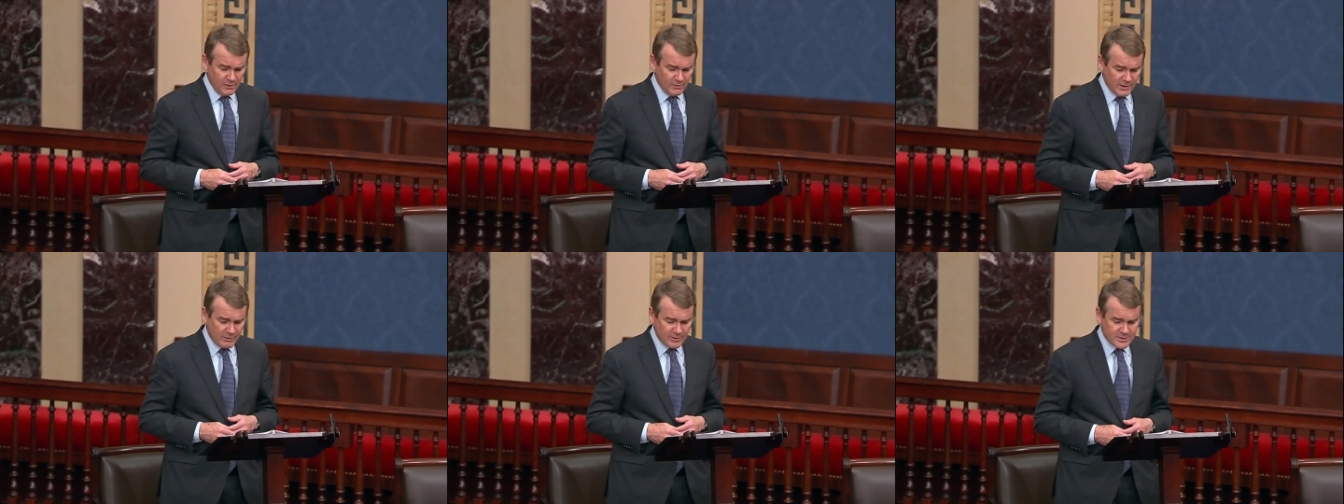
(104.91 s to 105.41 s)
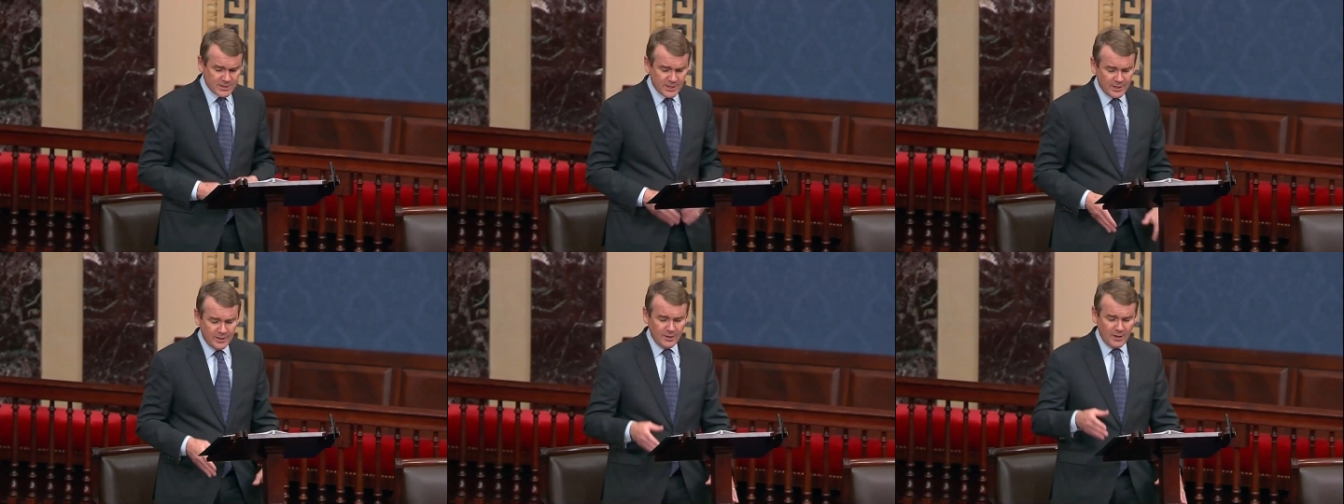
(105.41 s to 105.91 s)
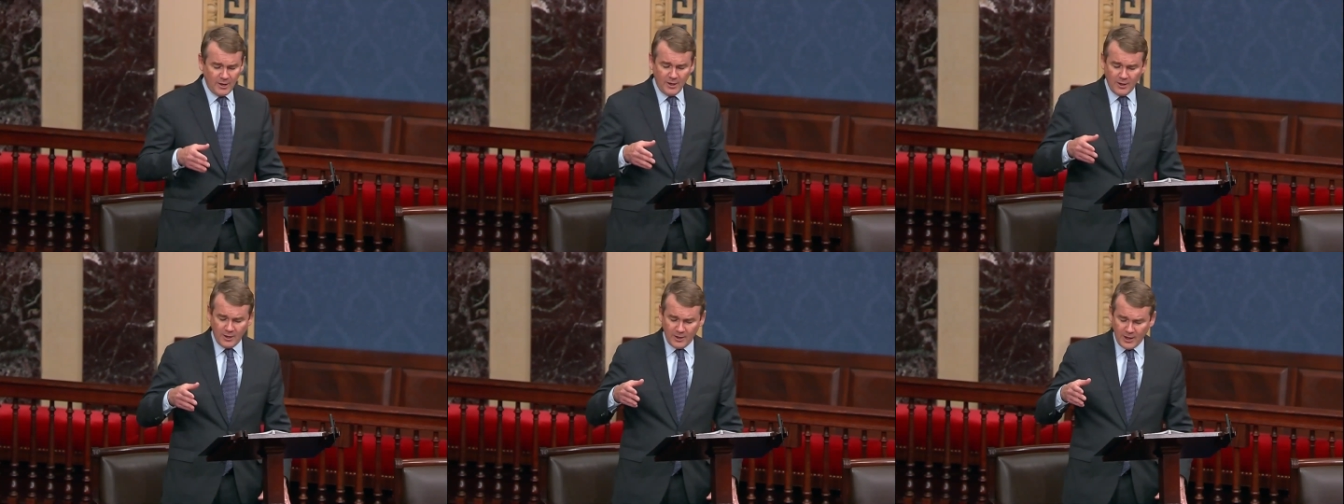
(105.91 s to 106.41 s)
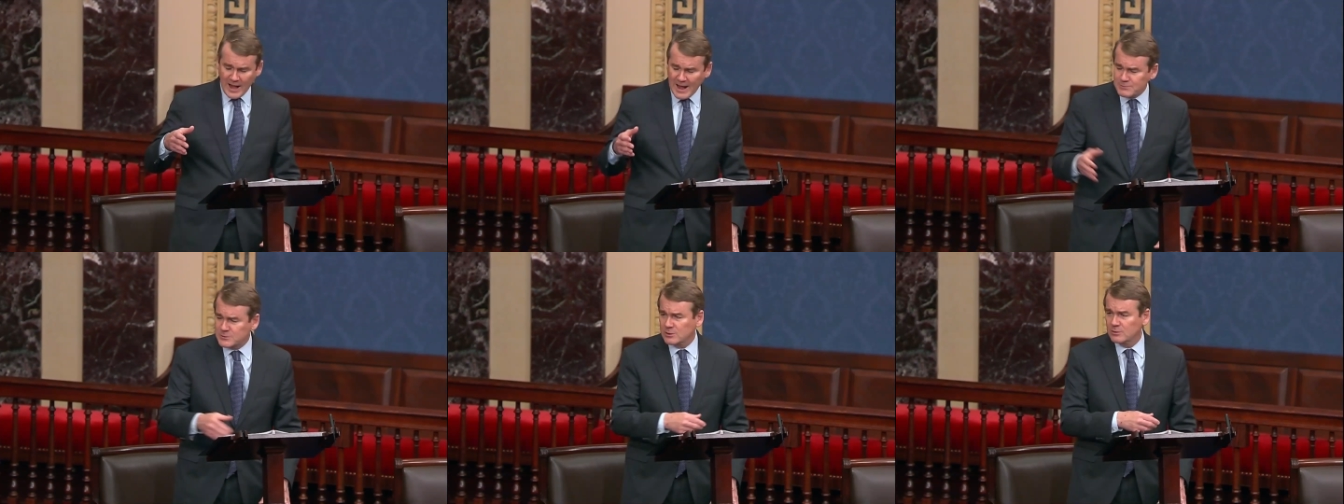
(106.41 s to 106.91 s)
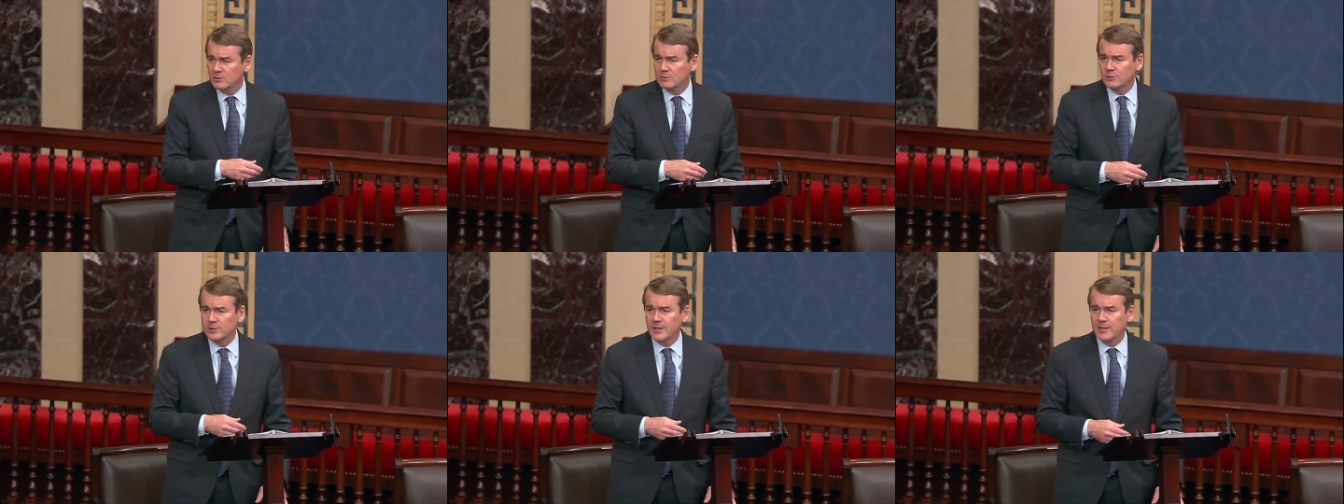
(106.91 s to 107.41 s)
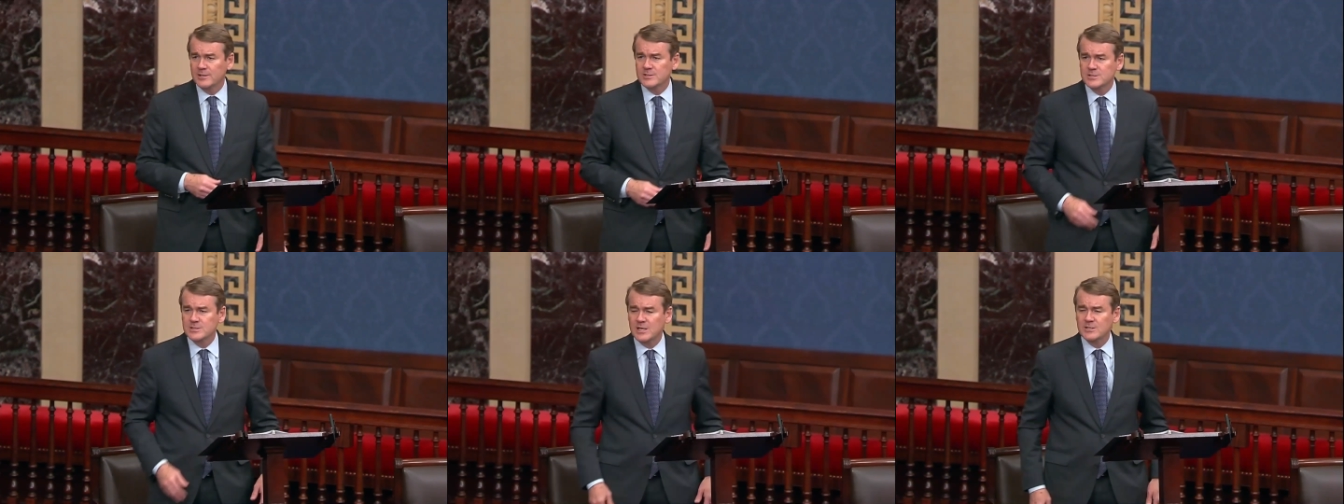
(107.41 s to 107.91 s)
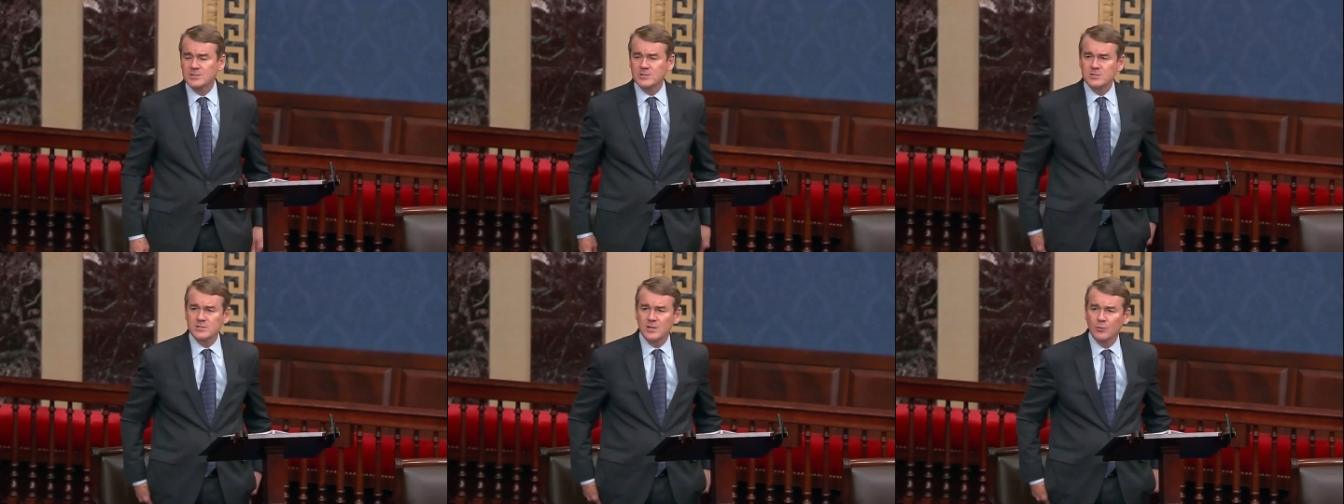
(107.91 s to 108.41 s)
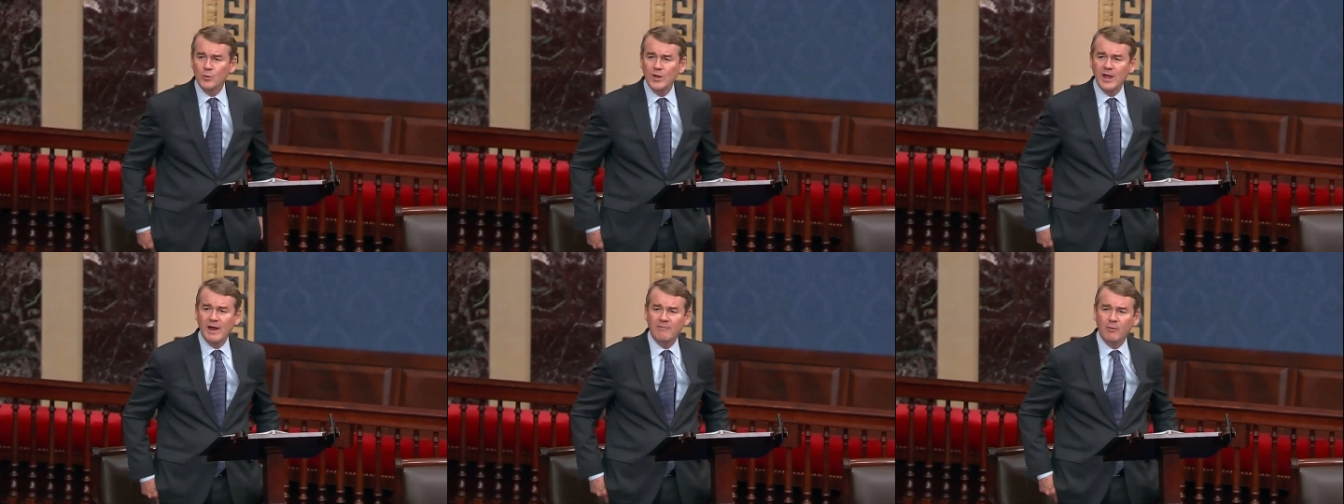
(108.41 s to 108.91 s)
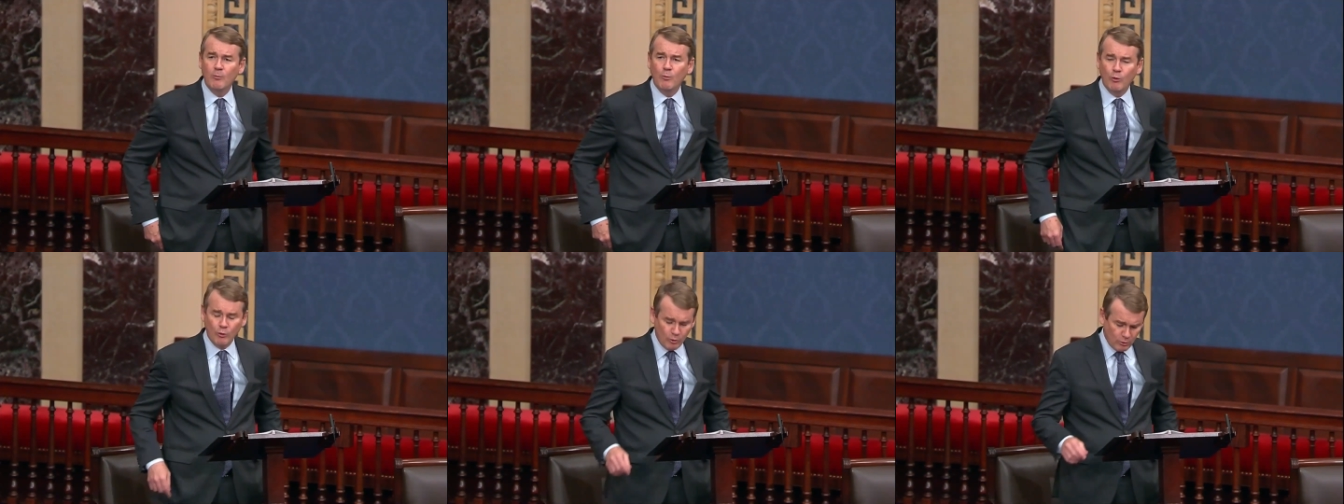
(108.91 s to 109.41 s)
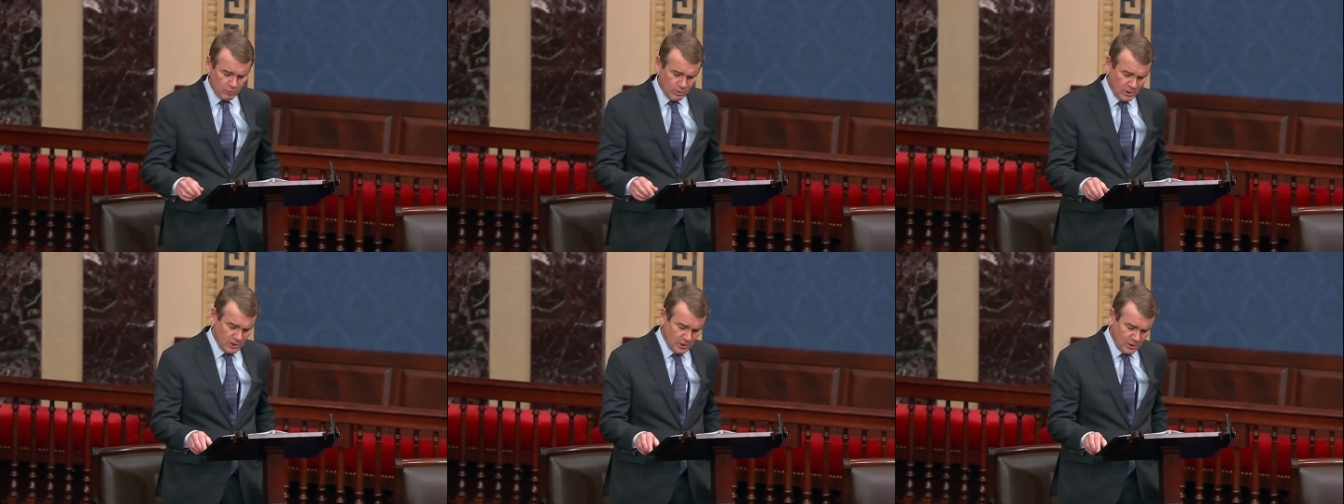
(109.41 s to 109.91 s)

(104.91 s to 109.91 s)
there is a absolutely a consensus that we have a moral